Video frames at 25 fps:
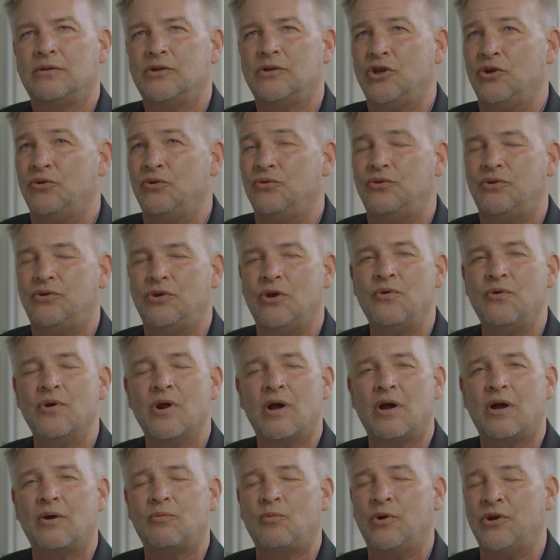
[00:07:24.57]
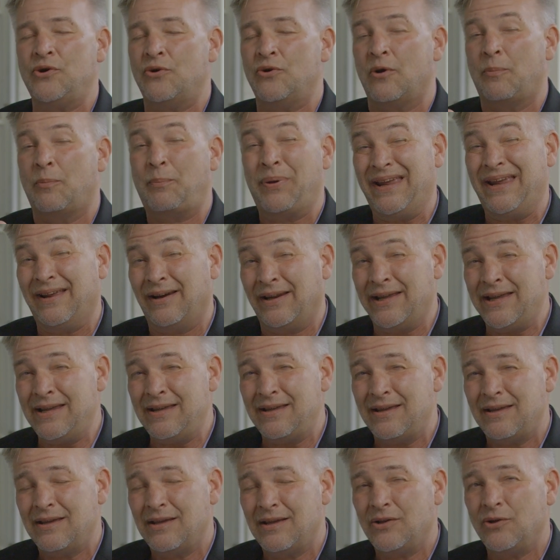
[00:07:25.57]
You do not, when you're appealing
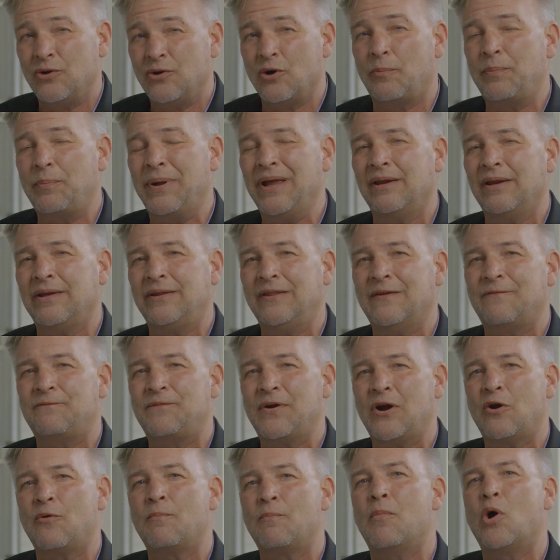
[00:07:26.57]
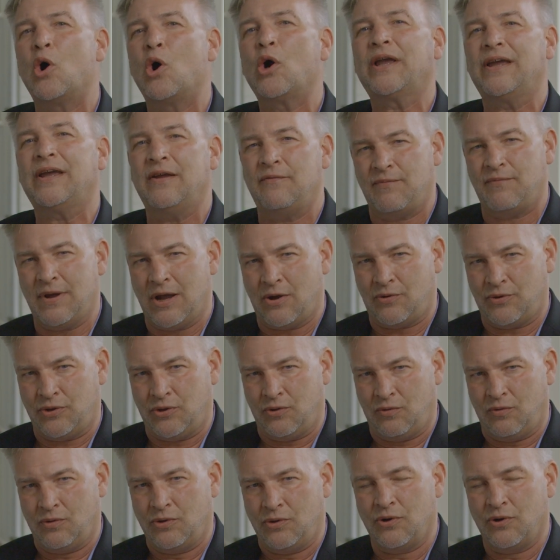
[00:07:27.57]
the fair market value.